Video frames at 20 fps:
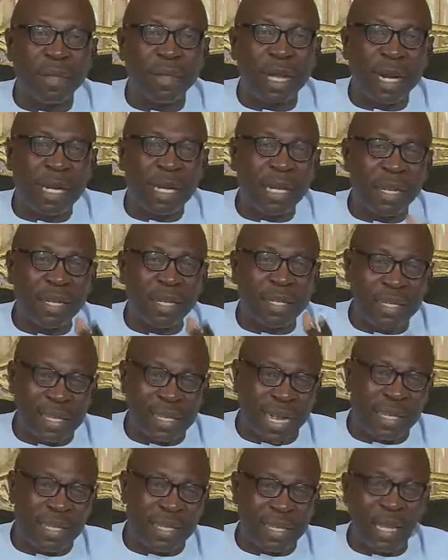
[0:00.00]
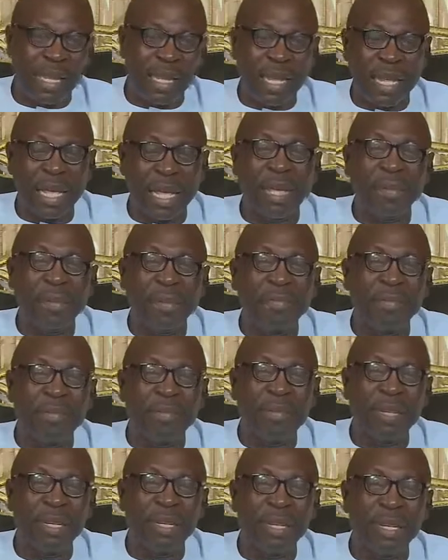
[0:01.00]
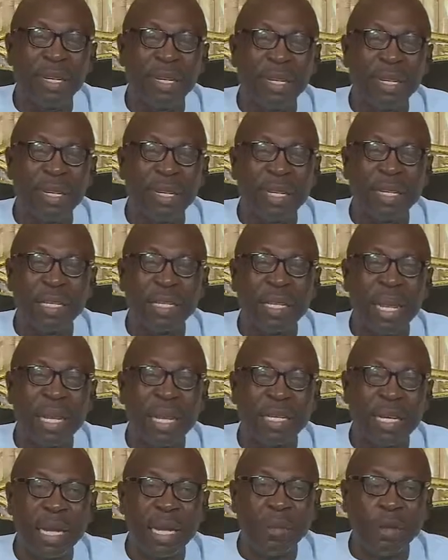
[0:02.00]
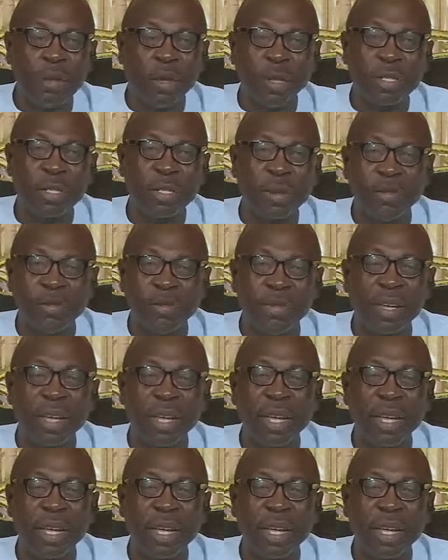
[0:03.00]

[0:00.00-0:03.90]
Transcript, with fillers: And the reason that he said he gave is that uh, because of uh,